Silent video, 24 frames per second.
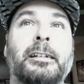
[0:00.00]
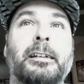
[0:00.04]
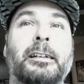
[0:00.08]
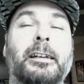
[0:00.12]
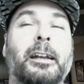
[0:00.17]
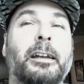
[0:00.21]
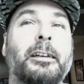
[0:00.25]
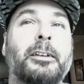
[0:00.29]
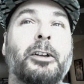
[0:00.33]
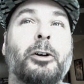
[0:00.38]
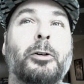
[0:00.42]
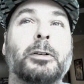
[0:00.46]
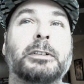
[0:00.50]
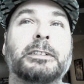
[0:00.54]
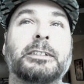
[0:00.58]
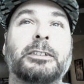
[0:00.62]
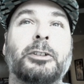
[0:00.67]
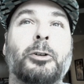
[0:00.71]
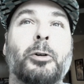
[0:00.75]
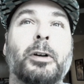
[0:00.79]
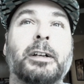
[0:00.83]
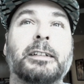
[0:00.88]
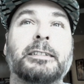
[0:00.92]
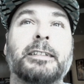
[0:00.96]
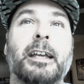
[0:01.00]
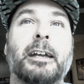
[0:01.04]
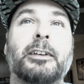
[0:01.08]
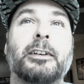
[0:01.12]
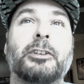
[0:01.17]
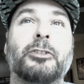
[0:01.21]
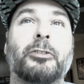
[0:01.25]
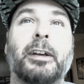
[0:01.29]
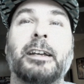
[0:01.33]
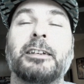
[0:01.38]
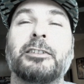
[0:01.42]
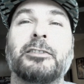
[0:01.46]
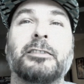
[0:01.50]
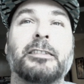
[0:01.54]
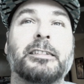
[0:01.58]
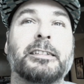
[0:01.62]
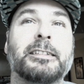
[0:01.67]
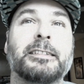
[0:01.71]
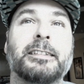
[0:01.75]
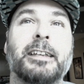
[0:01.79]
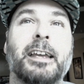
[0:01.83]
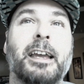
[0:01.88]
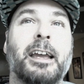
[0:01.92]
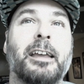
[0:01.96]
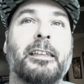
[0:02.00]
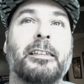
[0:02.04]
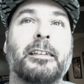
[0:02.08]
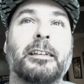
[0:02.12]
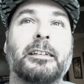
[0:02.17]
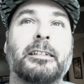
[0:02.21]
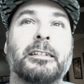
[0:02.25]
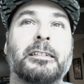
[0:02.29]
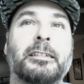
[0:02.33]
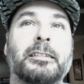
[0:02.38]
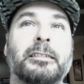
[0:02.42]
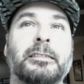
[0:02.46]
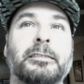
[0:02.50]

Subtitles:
I know it's no exaggeration to say that